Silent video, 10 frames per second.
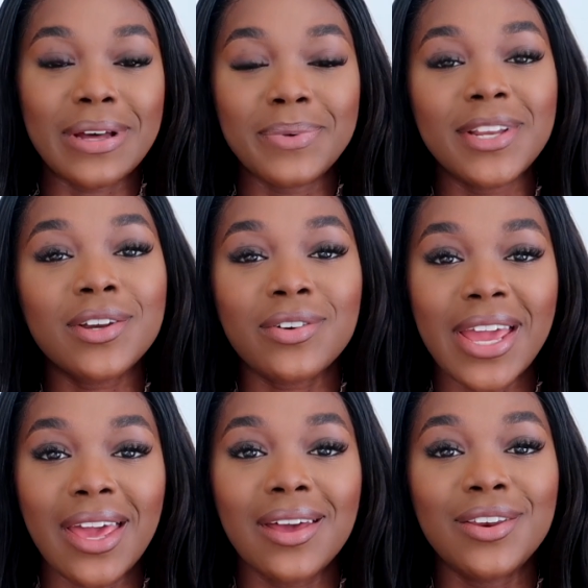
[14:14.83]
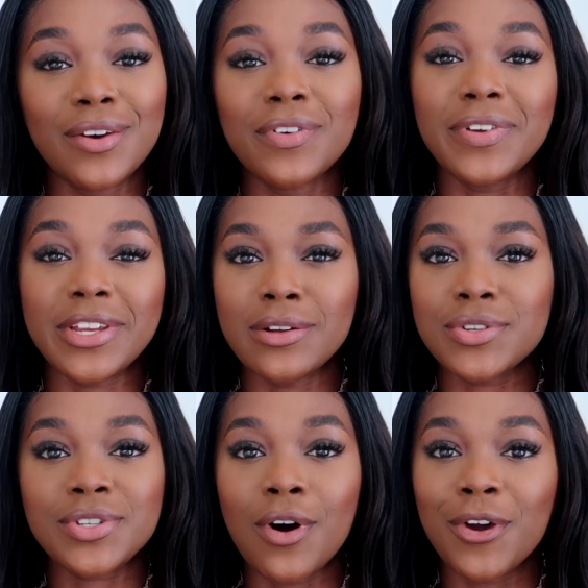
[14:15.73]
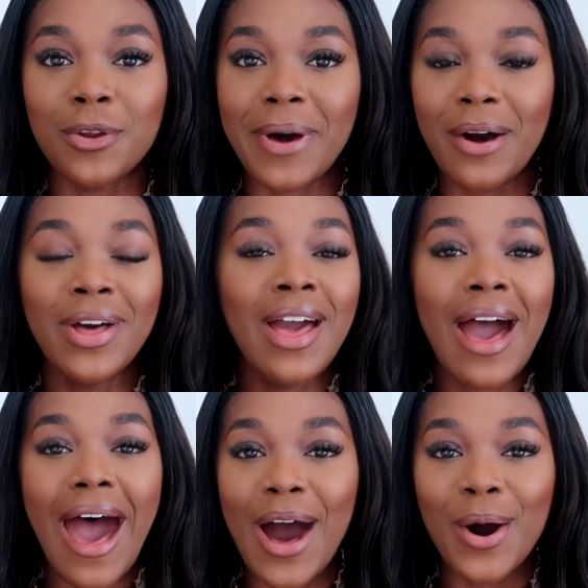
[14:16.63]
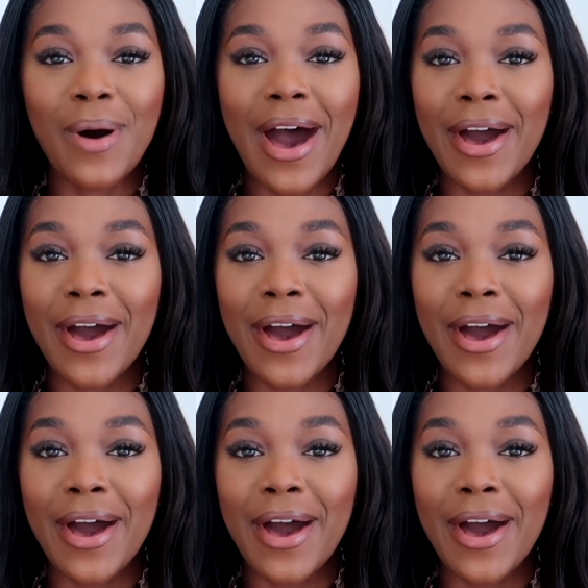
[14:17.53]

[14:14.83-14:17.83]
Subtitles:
I'm going to create another video just talking about how